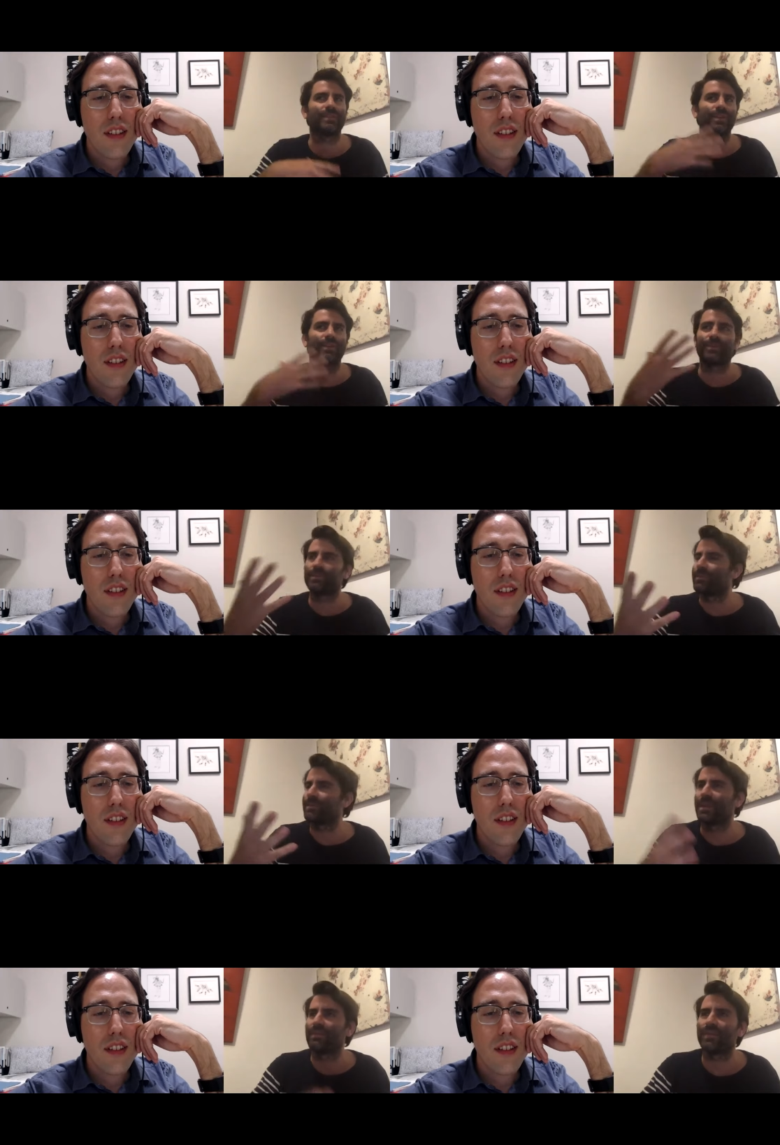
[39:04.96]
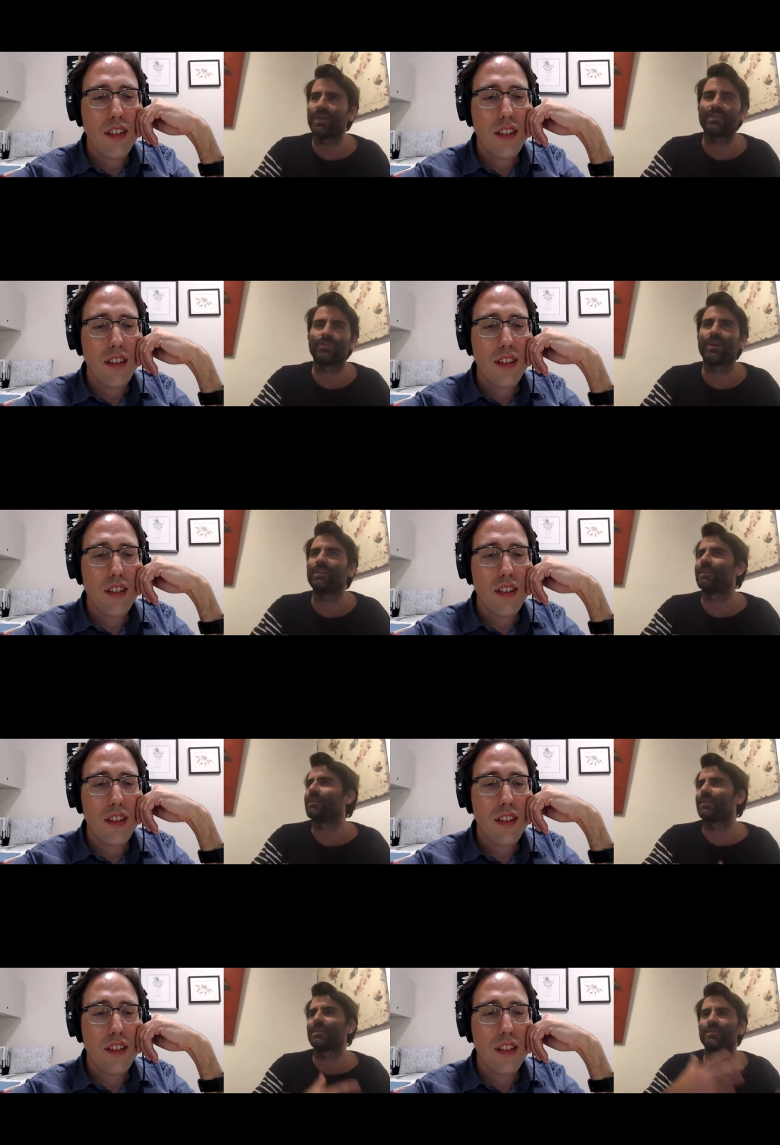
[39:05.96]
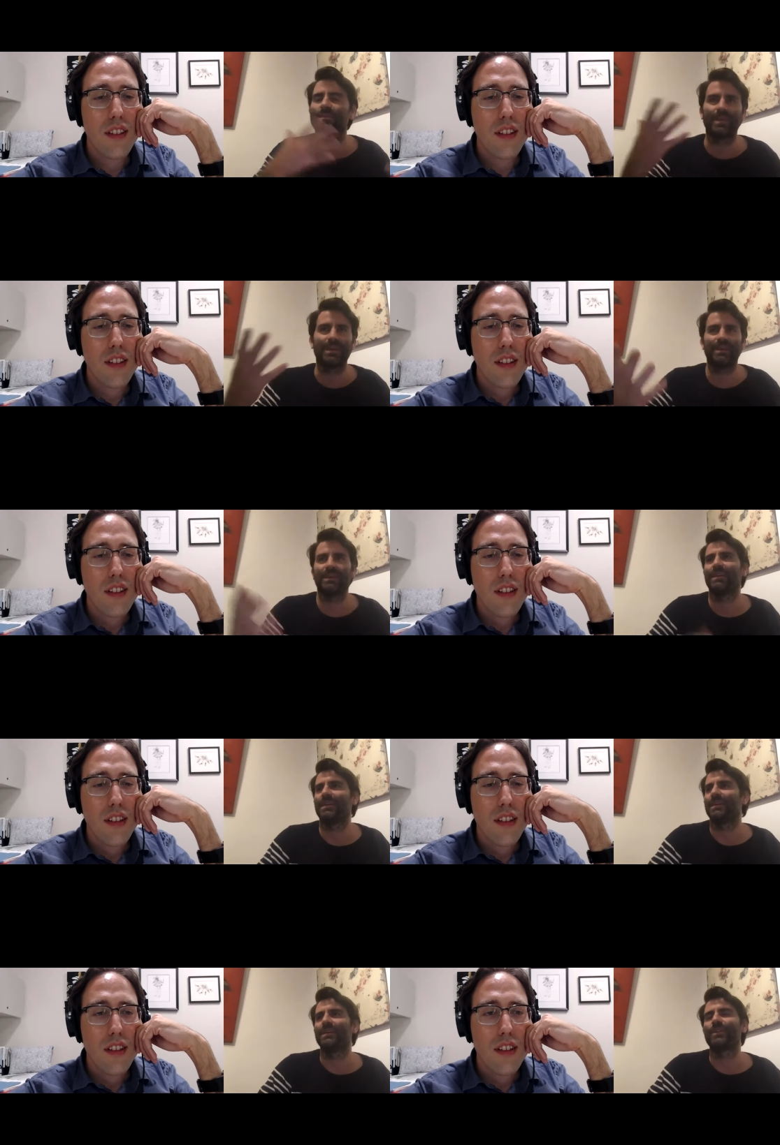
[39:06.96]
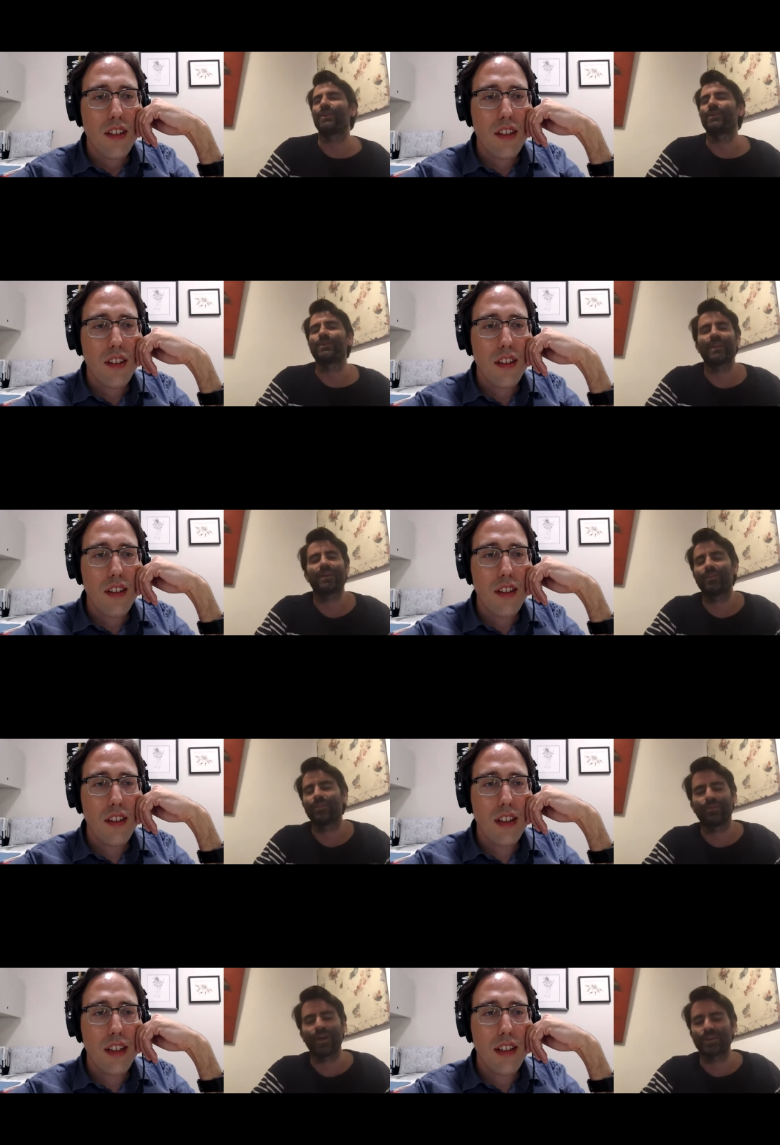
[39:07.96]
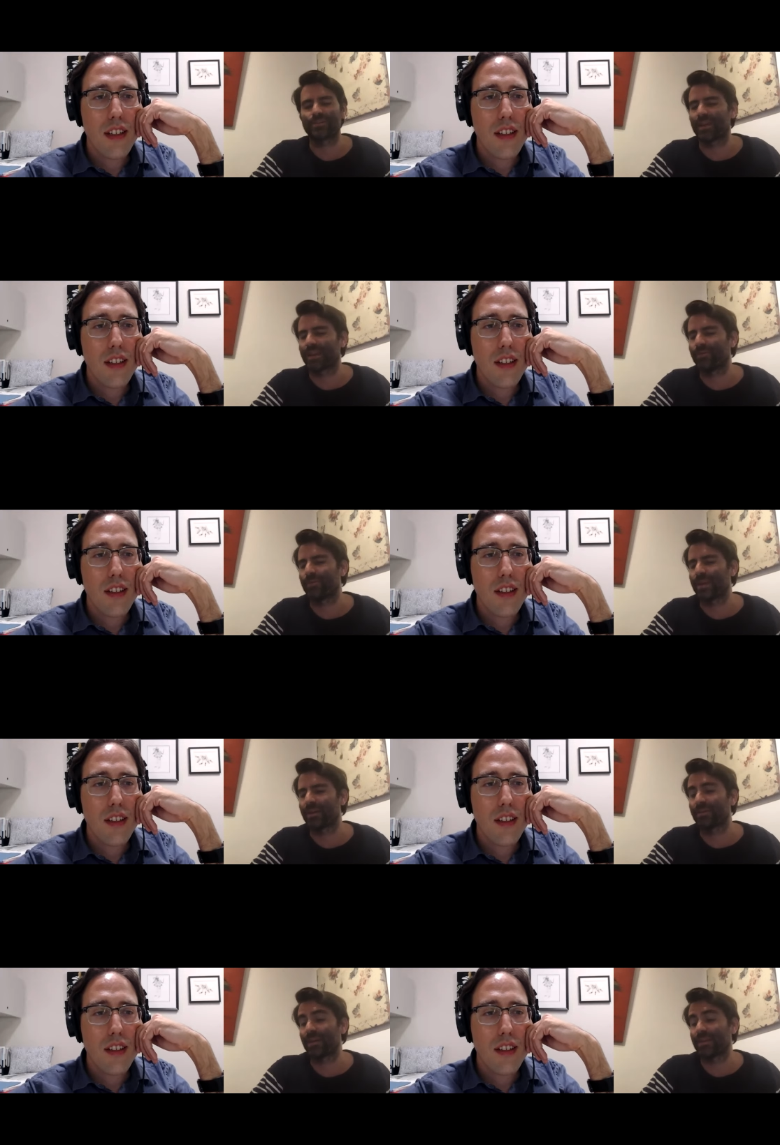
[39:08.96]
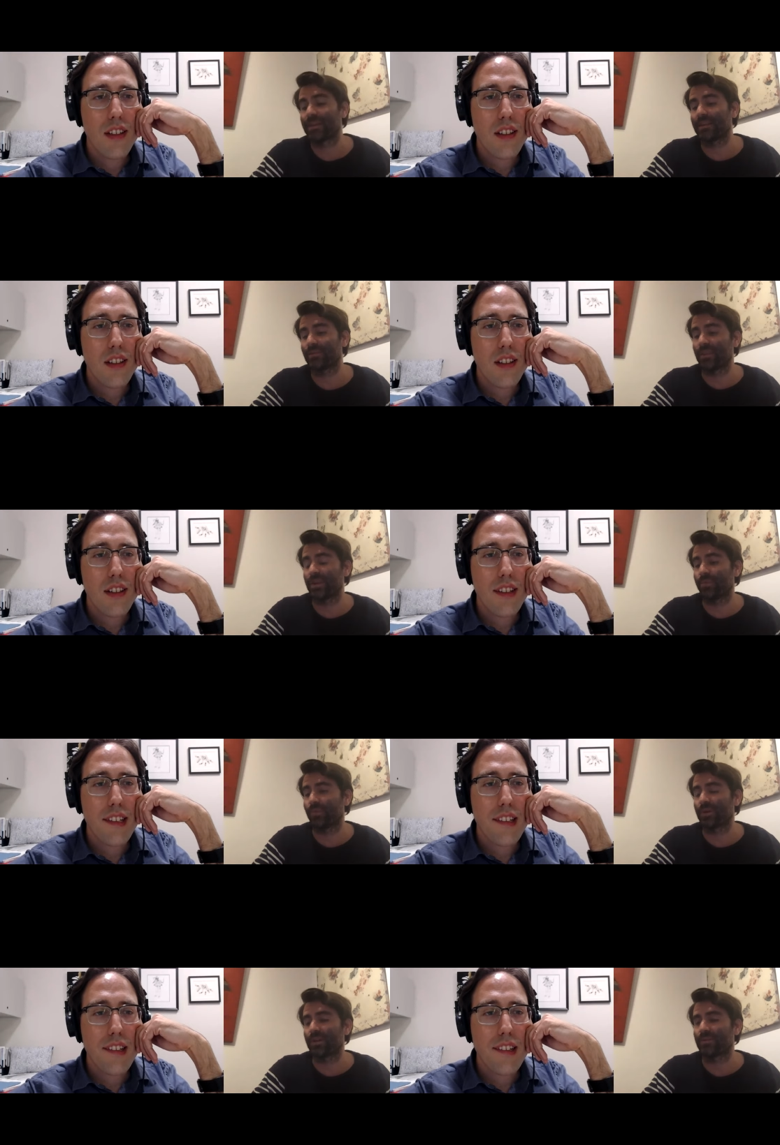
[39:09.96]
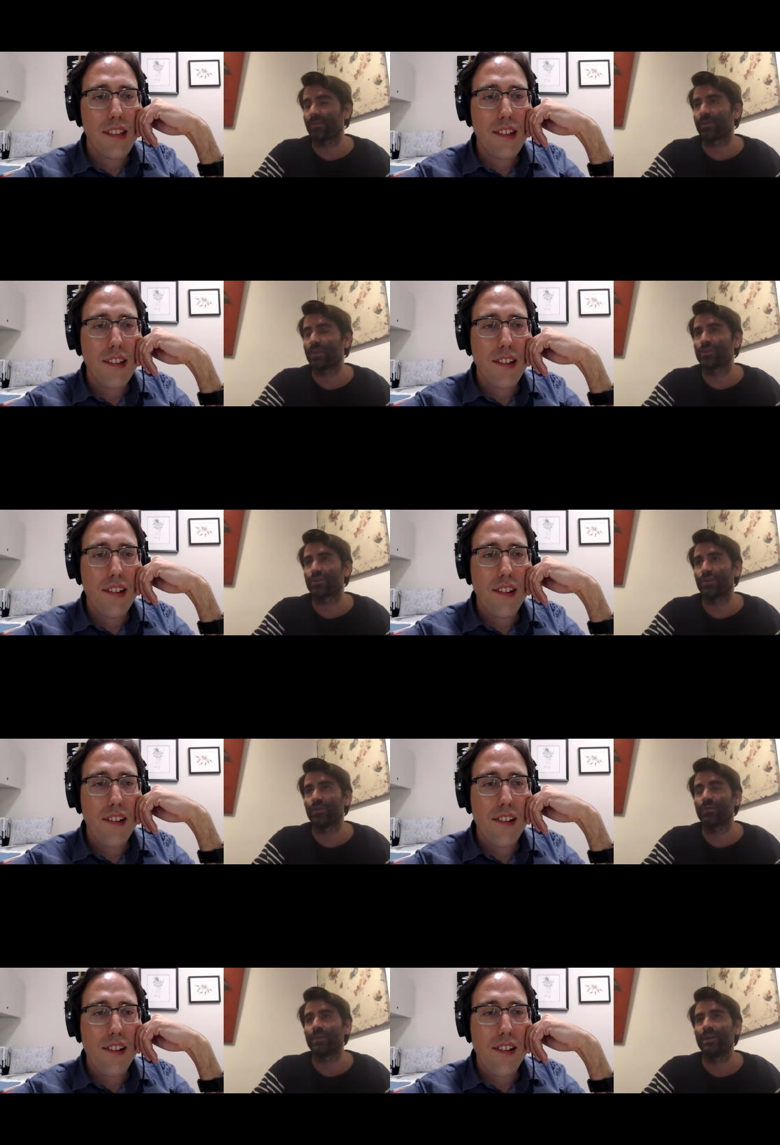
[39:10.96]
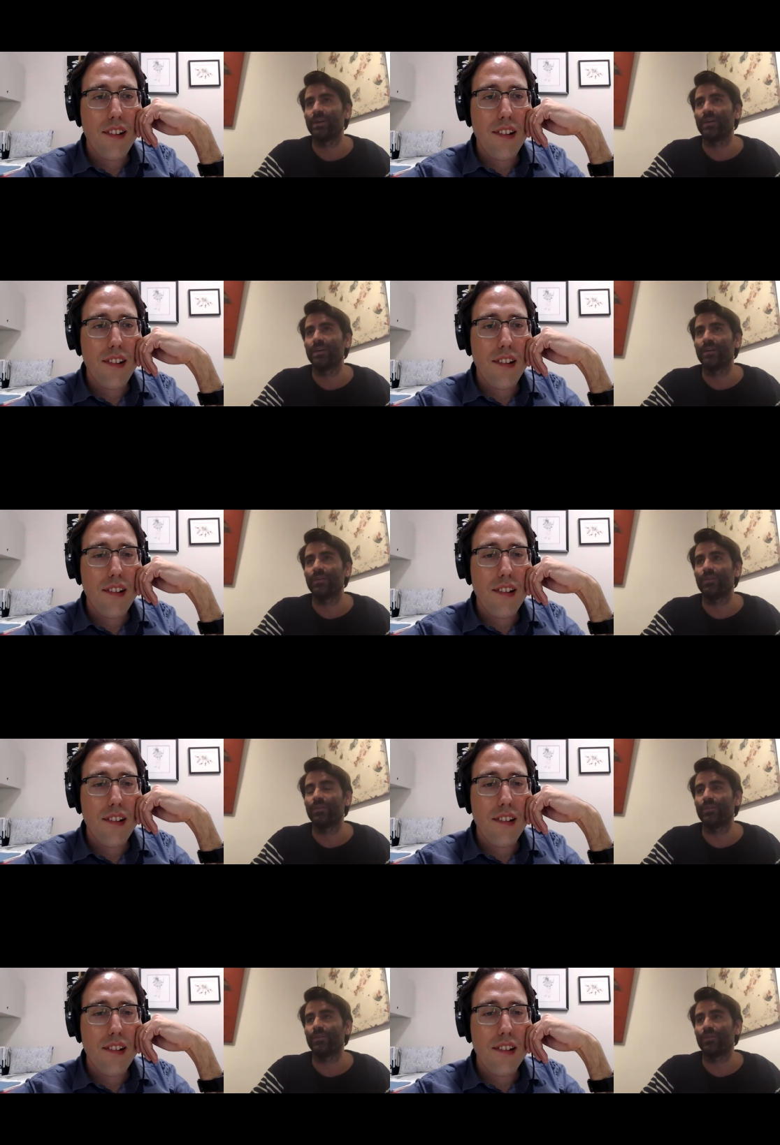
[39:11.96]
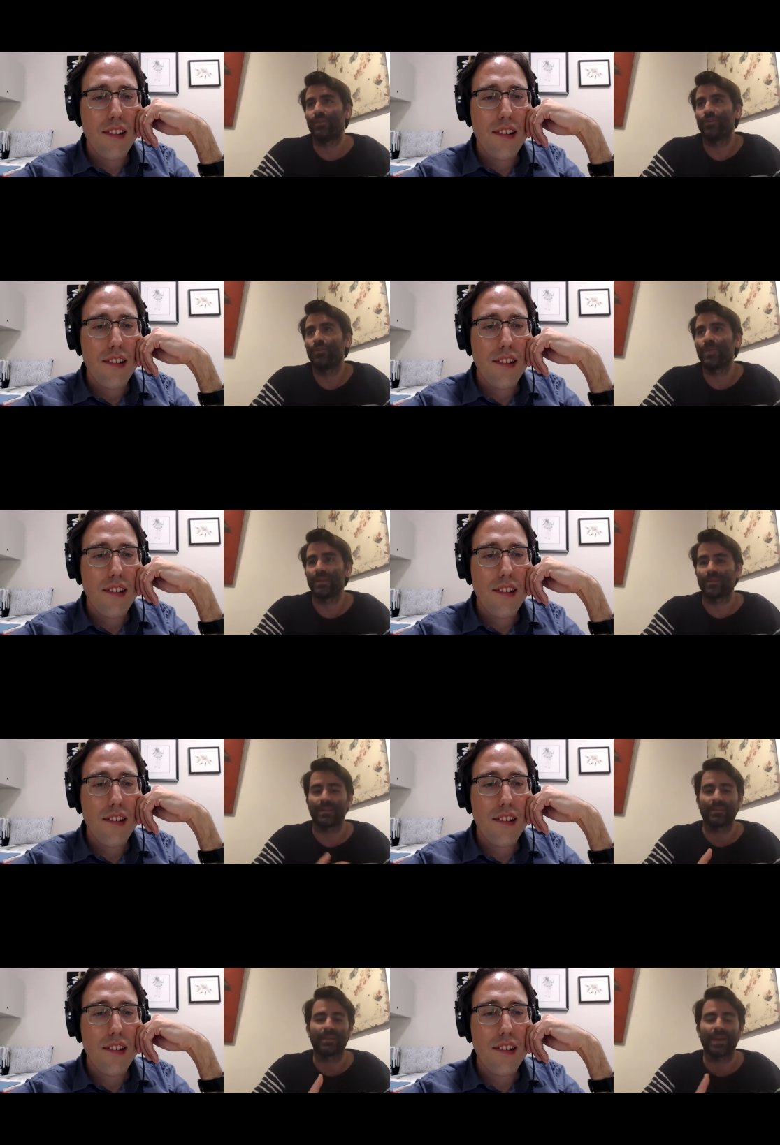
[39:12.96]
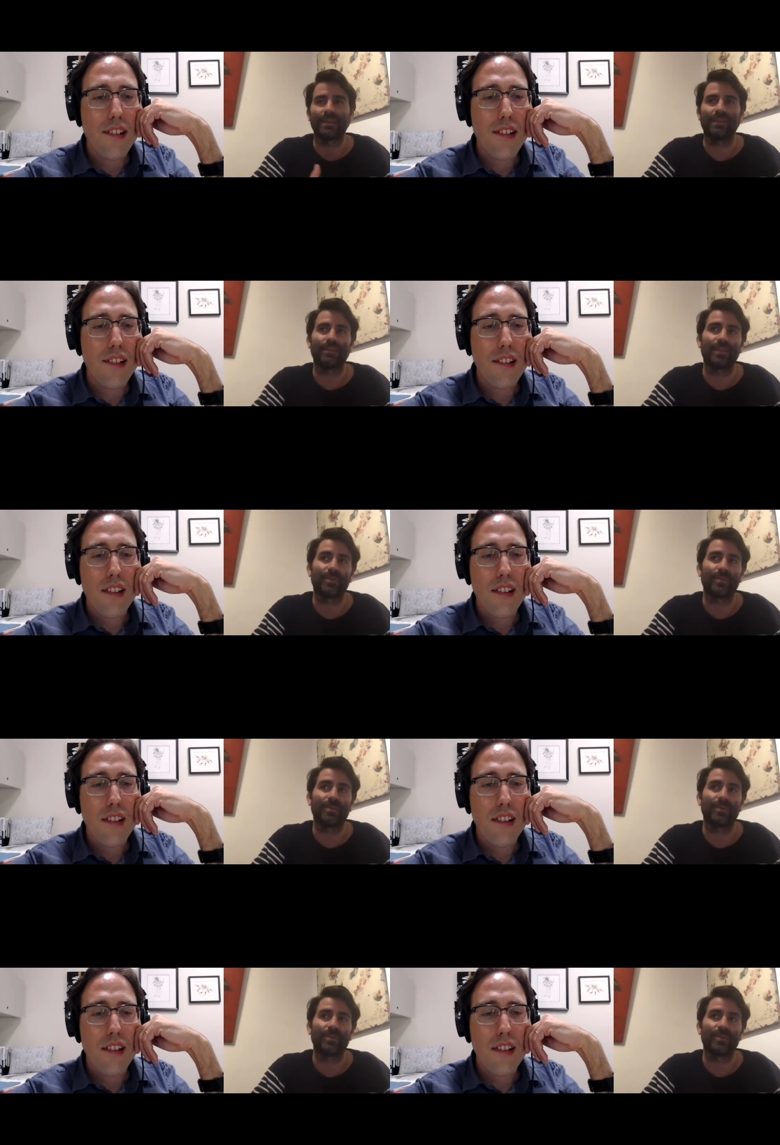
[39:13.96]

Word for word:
Speaker 1: know they face racism you know they, are yeah. fragile everybody else and i think that's really important is to really show hu- humans as scientists so that